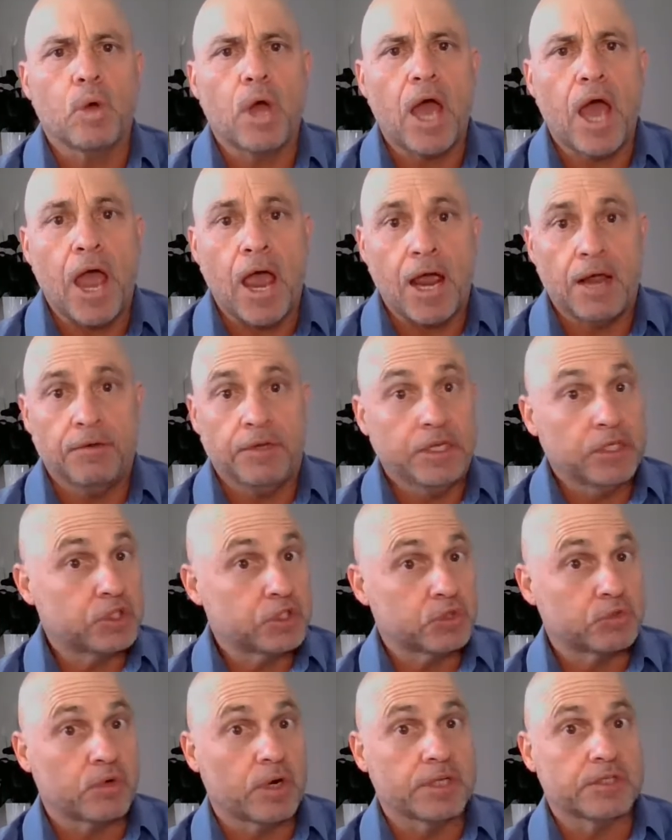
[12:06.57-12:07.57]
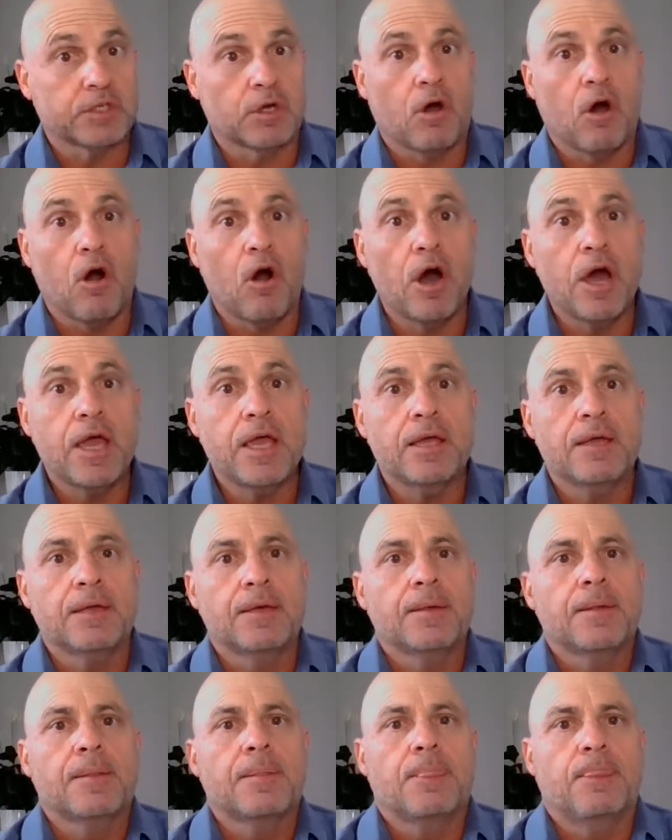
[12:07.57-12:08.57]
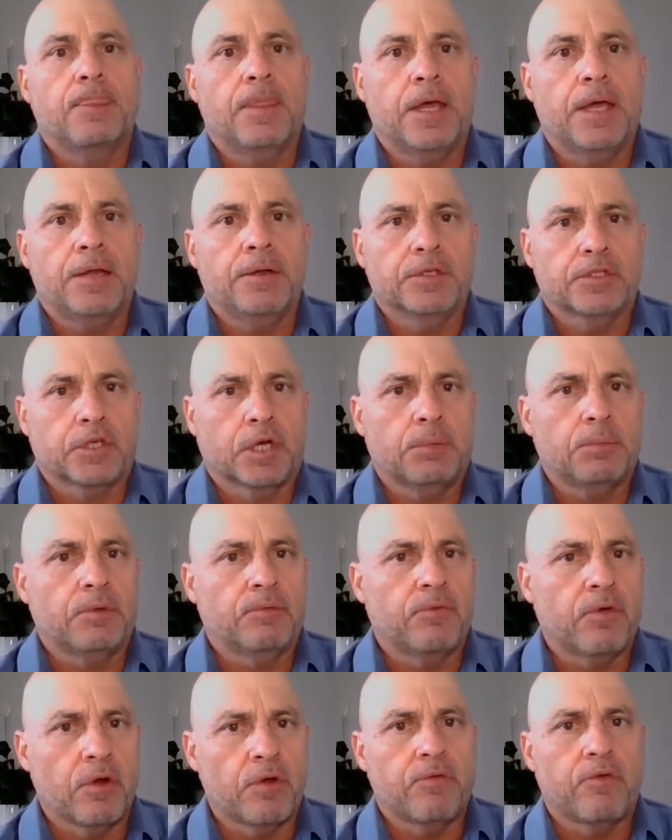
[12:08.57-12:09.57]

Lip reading: and interest rates are high, then it's going to be very,